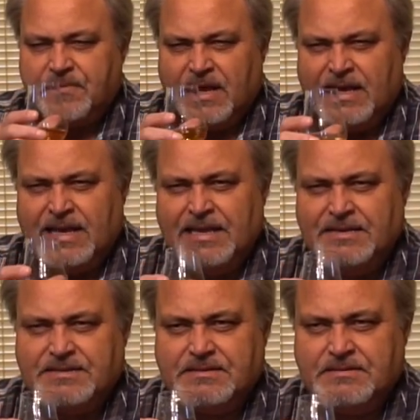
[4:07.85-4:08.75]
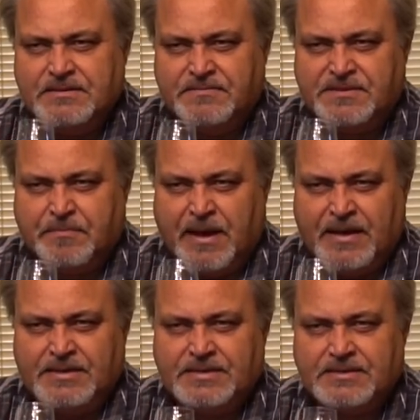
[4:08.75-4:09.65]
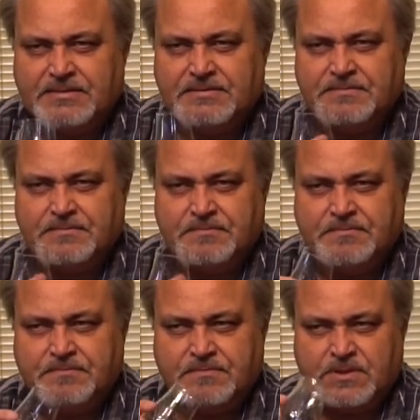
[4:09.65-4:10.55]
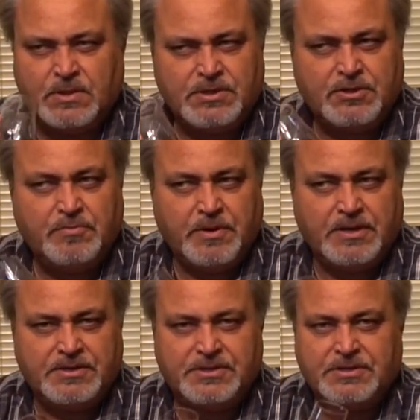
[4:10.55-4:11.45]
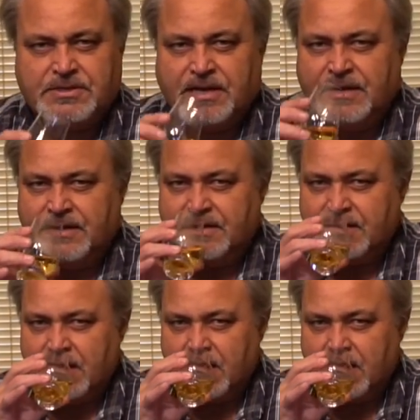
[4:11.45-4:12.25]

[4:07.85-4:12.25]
A hint of spice, not too much, just a hint.